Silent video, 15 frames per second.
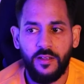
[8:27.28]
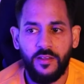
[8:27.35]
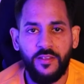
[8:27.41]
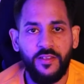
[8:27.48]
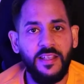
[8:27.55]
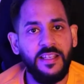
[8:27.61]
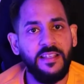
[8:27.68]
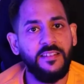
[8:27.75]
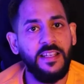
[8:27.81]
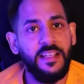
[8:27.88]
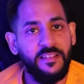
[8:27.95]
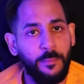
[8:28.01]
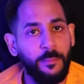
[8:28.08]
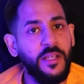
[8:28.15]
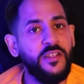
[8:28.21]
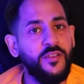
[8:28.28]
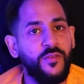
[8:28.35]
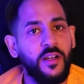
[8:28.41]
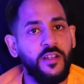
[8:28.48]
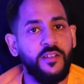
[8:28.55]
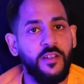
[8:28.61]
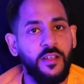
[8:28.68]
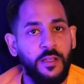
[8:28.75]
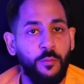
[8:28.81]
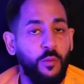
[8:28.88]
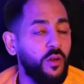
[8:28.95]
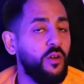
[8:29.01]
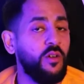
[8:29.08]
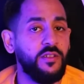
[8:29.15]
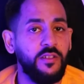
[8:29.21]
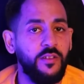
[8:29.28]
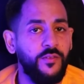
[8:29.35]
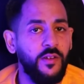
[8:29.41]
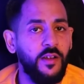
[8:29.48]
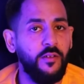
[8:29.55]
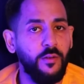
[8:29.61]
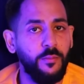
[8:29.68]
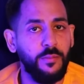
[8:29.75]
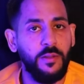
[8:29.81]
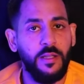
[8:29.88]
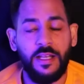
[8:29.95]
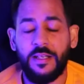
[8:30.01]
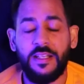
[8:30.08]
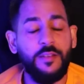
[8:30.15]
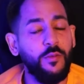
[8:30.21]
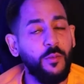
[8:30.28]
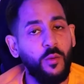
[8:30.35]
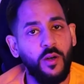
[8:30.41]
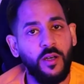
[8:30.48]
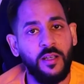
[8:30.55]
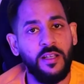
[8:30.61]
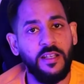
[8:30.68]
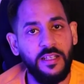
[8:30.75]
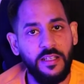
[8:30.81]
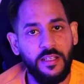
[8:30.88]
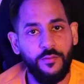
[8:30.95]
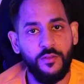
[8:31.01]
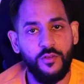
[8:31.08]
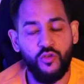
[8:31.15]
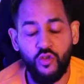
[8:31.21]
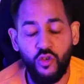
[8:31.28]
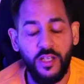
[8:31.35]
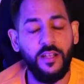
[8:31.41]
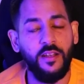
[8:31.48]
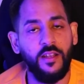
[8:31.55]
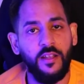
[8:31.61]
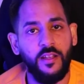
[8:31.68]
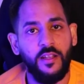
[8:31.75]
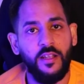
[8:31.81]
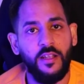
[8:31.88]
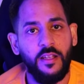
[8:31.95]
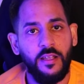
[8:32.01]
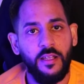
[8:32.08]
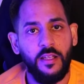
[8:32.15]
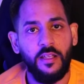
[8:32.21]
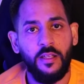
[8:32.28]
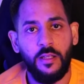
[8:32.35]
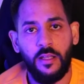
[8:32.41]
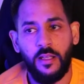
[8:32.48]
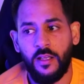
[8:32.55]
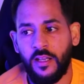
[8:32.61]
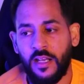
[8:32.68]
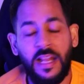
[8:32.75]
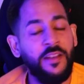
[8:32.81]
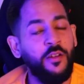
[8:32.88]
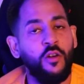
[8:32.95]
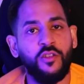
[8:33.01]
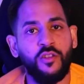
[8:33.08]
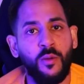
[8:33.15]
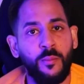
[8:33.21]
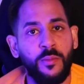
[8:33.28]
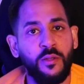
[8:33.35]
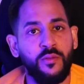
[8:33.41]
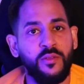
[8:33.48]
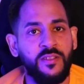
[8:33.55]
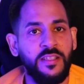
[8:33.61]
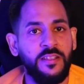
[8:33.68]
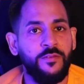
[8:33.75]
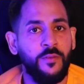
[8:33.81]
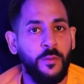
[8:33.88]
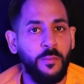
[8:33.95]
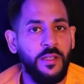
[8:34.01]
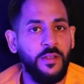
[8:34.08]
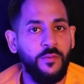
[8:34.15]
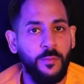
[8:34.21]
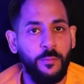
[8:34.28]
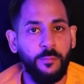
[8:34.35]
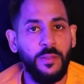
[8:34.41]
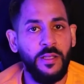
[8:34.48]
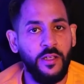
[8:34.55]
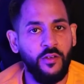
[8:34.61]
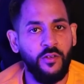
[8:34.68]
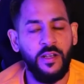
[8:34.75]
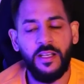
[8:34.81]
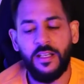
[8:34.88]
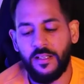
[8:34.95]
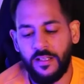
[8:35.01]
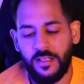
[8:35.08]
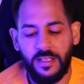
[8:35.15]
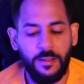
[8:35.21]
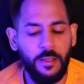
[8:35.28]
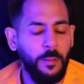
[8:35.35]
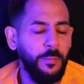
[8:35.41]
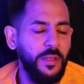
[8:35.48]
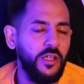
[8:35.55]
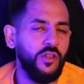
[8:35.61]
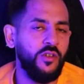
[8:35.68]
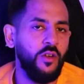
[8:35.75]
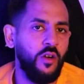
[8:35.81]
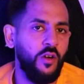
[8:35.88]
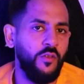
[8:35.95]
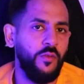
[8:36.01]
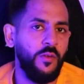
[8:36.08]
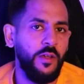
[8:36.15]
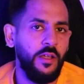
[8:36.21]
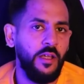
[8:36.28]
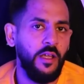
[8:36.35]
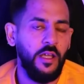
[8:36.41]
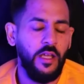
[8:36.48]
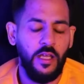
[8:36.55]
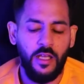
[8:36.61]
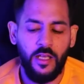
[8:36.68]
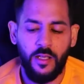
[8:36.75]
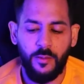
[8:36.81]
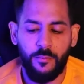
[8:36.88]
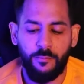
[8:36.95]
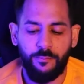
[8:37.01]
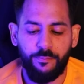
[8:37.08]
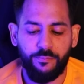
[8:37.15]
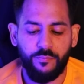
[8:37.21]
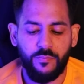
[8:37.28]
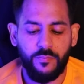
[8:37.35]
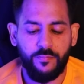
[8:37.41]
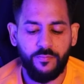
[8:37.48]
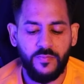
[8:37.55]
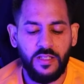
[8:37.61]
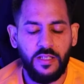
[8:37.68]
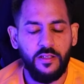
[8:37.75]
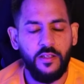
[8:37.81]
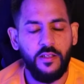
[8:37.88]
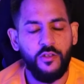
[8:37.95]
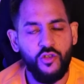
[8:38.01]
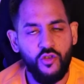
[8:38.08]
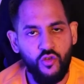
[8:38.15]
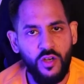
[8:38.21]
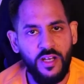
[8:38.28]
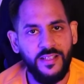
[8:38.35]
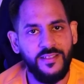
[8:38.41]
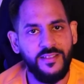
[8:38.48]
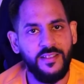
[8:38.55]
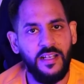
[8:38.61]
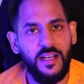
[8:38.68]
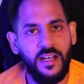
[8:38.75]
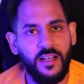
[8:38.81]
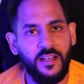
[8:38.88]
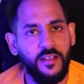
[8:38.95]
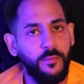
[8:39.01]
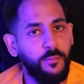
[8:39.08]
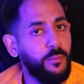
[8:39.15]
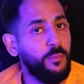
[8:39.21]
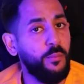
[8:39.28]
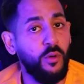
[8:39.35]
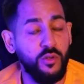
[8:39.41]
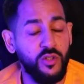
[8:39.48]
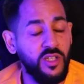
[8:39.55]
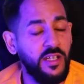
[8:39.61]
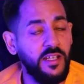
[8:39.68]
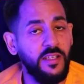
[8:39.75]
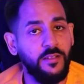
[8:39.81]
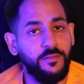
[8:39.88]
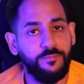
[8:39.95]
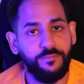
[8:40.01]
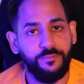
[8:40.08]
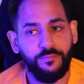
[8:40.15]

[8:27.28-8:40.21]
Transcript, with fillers: the thing is, it's a major factor in what causes a flare up and even what can even trigger uh, an autoimmune disease from even being created. a mixture of um, stress and poor diet